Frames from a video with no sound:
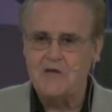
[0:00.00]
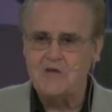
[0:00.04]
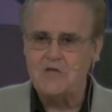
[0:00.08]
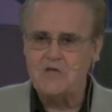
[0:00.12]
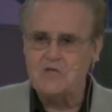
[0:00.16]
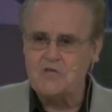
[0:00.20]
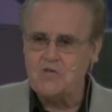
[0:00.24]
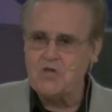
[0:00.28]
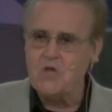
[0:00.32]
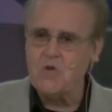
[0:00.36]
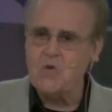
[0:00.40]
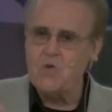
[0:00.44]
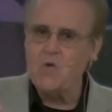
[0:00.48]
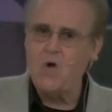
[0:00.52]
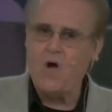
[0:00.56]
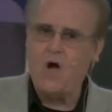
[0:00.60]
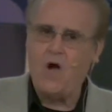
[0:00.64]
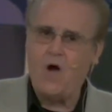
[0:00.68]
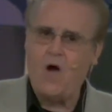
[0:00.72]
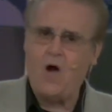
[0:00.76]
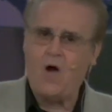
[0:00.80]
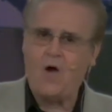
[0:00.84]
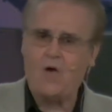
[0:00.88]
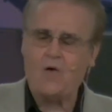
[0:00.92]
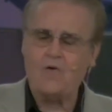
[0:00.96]
You
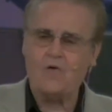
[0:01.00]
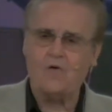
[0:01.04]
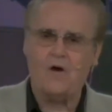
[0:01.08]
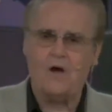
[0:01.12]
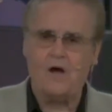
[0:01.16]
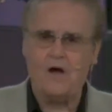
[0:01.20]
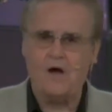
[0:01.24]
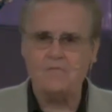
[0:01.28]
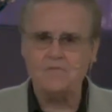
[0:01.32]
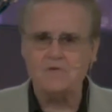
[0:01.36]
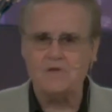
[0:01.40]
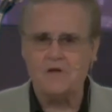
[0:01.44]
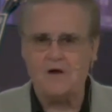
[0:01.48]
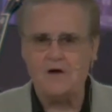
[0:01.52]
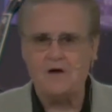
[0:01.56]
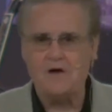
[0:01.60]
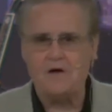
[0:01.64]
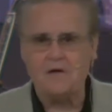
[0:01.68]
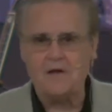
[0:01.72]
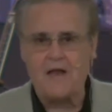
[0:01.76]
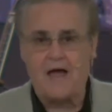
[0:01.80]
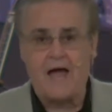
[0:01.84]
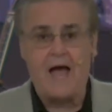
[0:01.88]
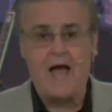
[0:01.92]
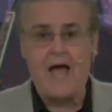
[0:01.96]
are of
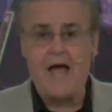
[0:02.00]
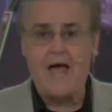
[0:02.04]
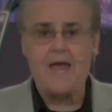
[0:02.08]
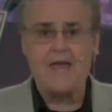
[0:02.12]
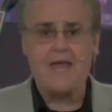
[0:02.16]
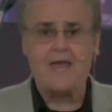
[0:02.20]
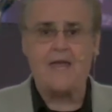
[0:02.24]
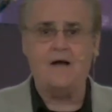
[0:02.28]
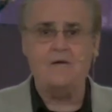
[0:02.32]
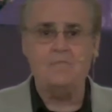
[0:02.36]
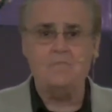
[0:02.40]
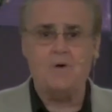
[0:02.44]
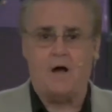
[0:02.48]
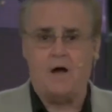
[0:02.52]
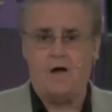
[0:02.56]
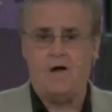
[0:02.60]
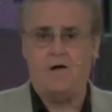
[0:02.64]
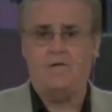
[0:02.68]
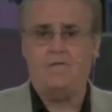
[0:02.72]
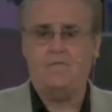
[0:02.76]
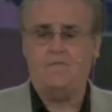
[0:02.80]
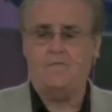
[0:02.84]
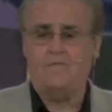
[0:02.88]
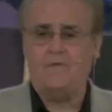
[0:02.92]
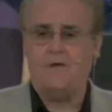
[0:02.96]
God. I am
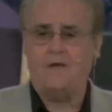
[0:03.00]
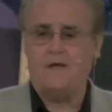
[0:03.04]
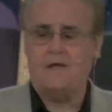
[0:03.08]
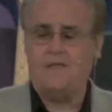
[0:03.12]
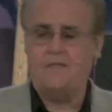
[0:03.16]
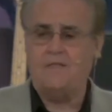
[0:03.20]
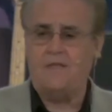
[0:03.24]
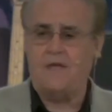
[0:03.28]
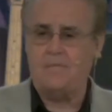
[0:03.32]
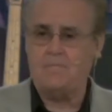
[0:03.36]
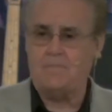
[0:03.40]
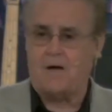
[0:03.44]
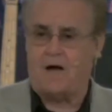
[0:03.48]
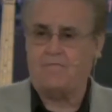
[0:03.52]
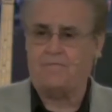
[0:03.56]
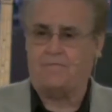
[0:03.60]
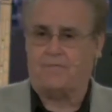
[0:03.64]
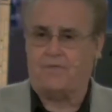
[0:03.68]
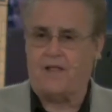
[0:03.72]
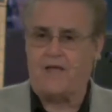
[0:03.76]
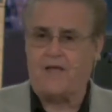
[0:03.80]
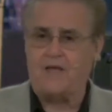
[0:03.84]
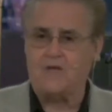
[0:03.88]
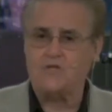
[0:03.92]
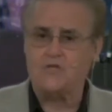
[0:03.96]
of, in, in my
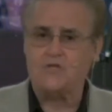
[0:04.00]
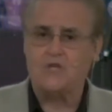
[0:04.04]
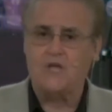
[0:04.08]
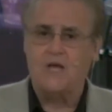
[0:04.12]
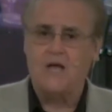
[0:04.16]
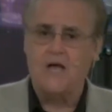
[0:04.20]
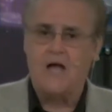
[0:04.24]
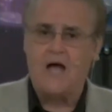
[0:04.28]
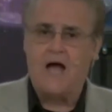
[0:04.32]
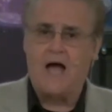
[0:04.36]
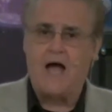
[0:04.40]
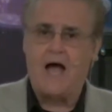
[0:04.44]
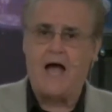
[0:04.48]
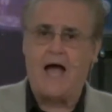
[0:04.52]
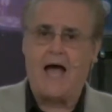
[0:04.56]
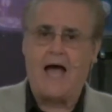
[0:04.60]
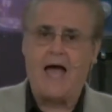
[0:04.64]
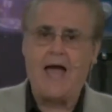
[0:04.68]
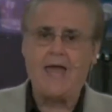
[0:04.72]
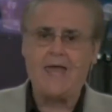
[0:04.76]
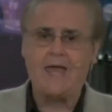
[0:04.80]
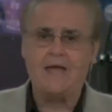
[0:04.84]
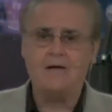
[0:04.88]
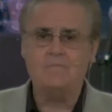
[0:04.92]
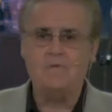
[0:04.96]
flesh,
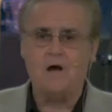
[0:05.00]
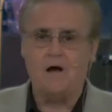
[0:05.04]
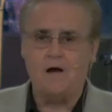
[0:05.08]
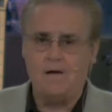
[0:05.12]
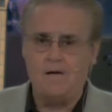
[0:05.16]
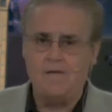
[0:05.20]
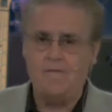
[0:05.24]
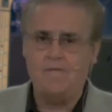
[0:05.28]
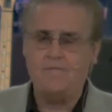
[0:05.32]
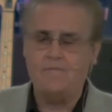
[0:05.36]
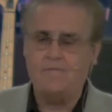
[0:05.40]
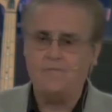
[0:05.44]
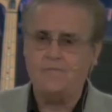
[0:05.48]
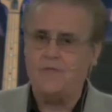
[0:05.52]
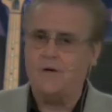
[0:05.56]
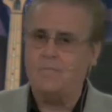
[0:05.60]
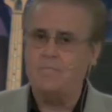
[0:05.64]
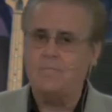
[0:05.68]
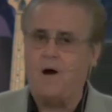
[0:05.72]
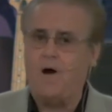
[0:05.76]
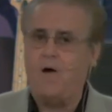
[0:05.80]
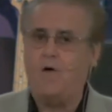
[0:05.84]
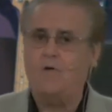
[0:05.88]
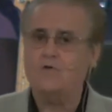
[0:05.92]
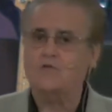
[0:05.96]
I am of the
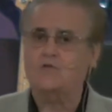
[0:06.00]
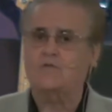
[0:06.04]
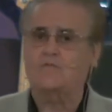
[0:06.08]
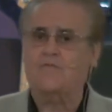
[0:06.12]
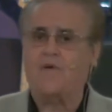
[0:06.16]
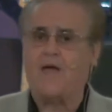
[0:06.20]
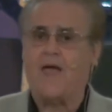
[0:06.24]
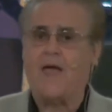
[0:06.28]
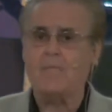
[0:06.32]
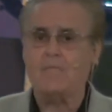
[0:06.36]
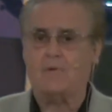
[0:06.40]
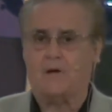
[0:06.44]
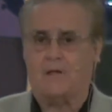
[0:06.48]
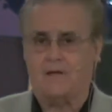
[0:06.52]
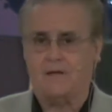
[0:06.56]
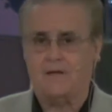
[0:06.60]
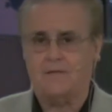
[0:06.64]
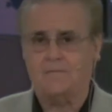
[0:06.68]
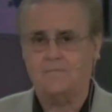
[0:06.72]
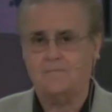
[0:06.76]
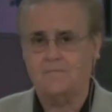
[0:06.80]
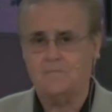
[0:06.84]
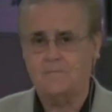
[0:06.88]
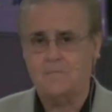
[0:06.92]
Moss family.